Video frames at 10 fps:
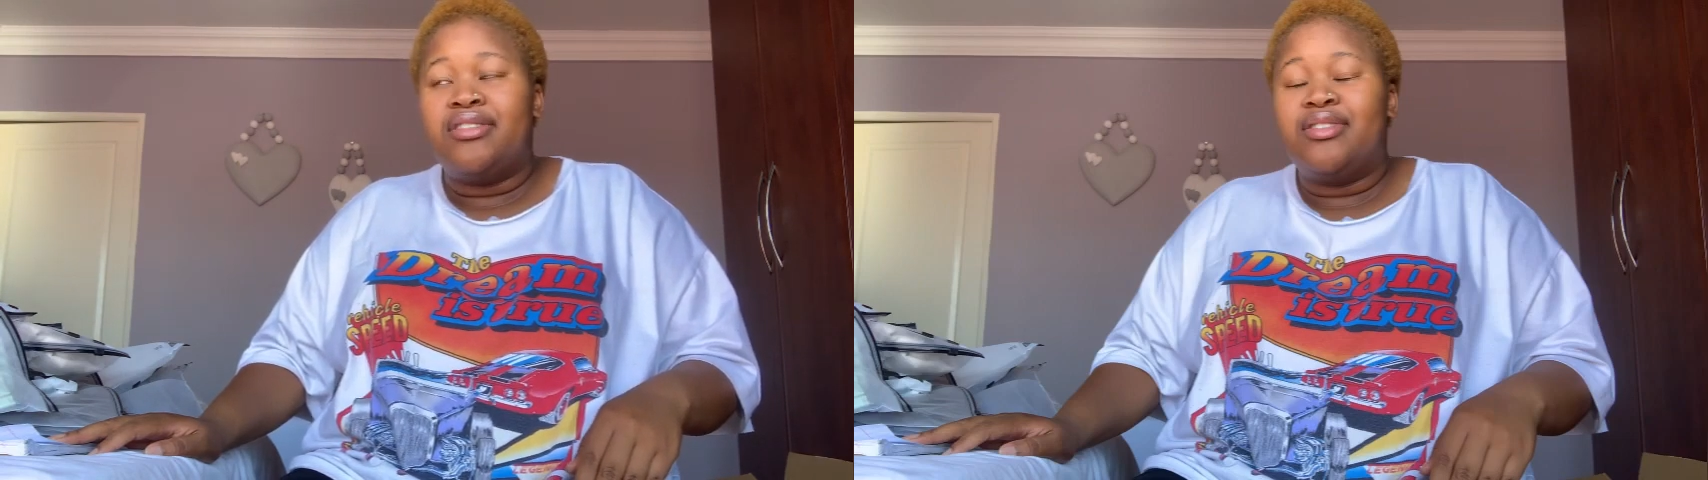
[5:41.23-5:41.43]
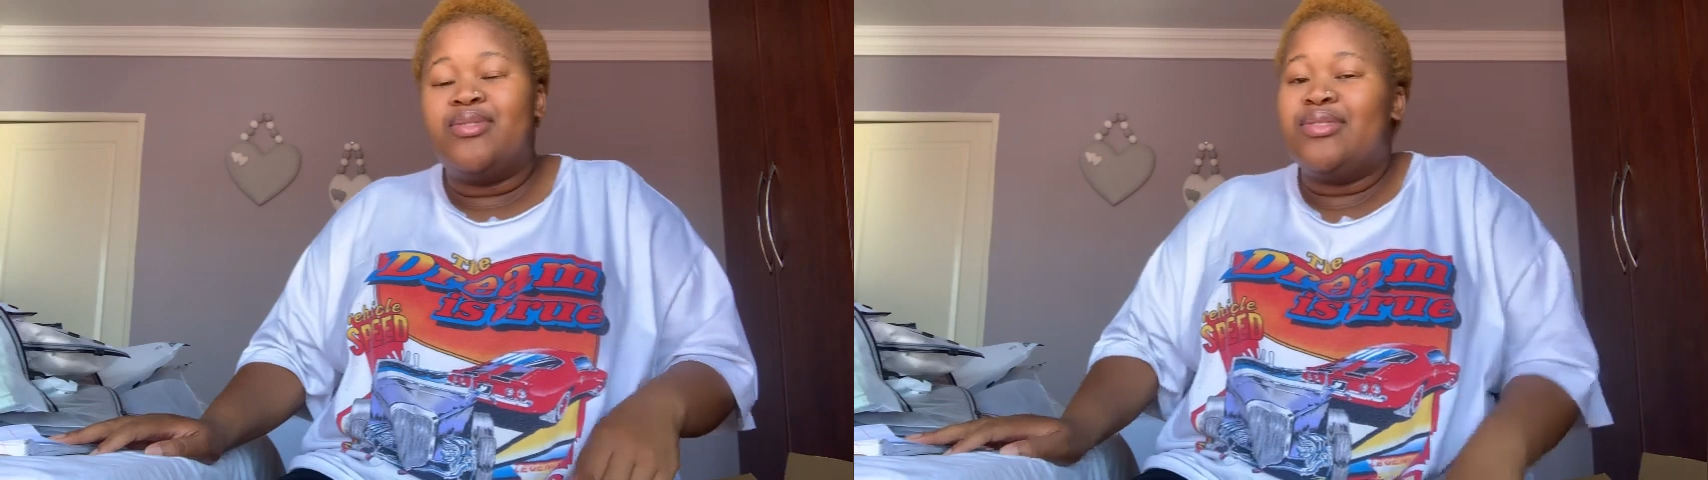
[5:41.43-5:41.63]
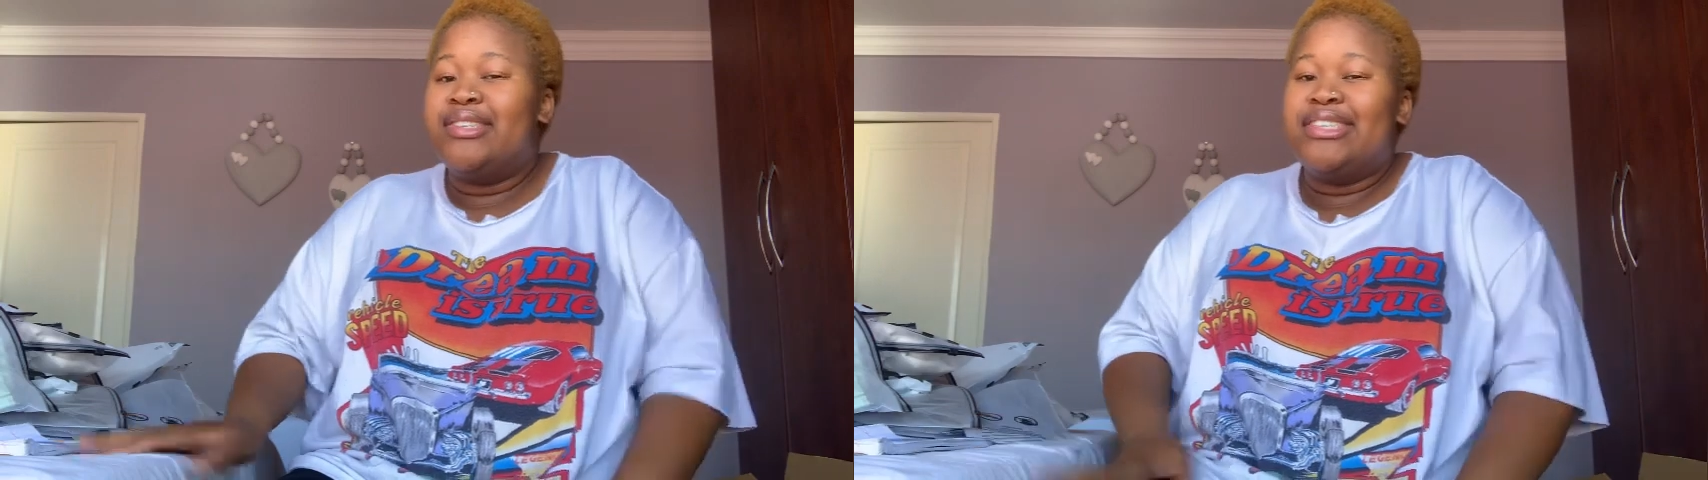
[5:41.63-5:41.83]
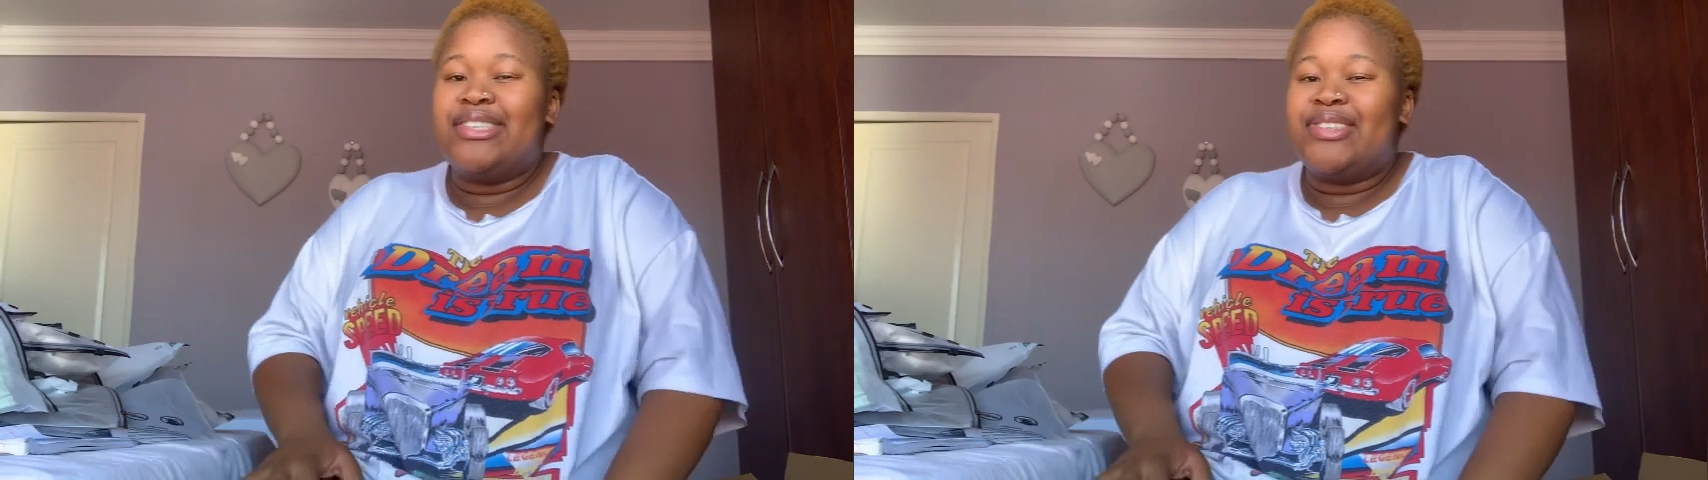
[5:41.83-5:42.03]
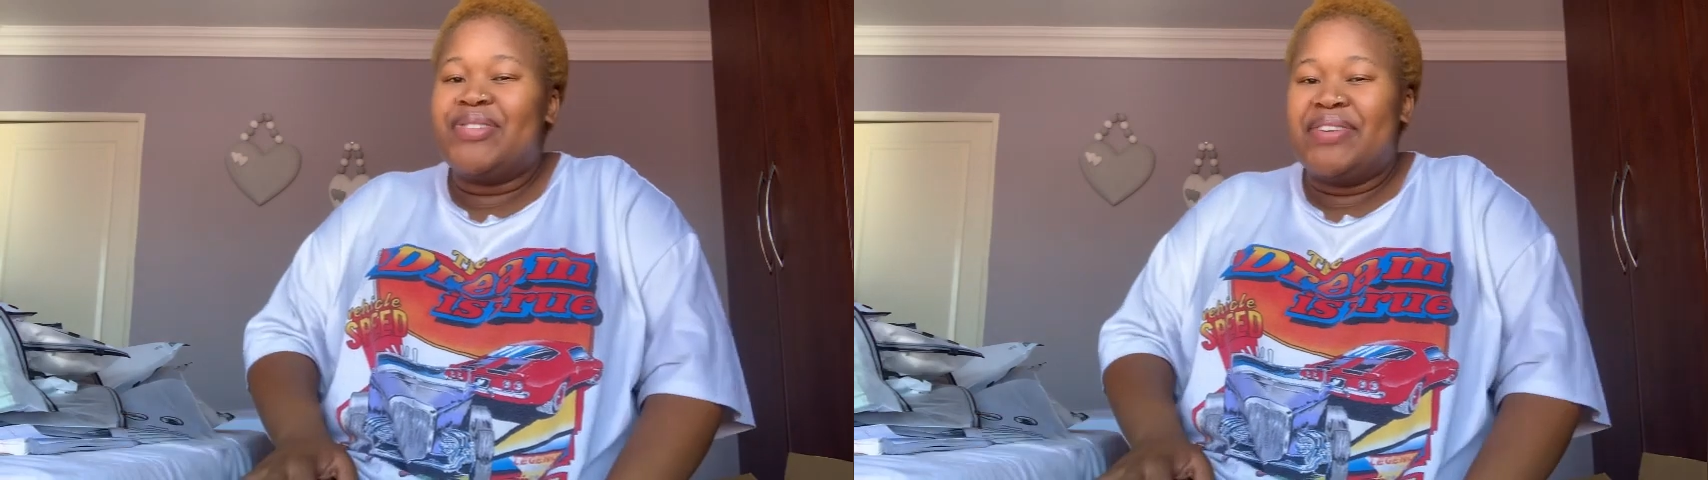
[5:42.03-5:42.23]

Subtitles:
We're going to start